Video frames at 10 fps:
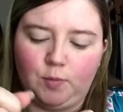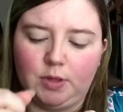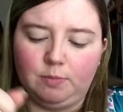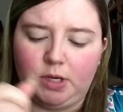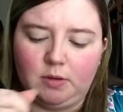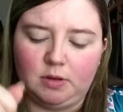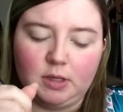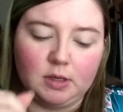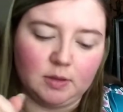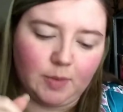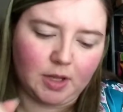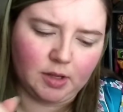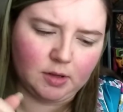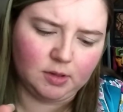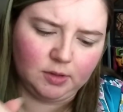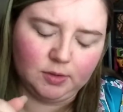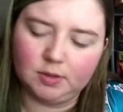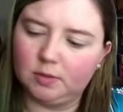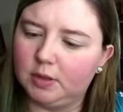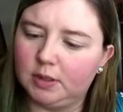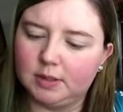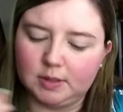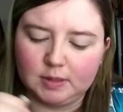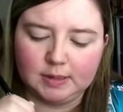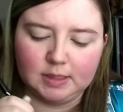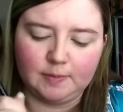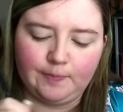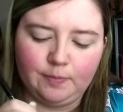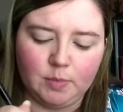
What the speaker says: The palette I use of these is a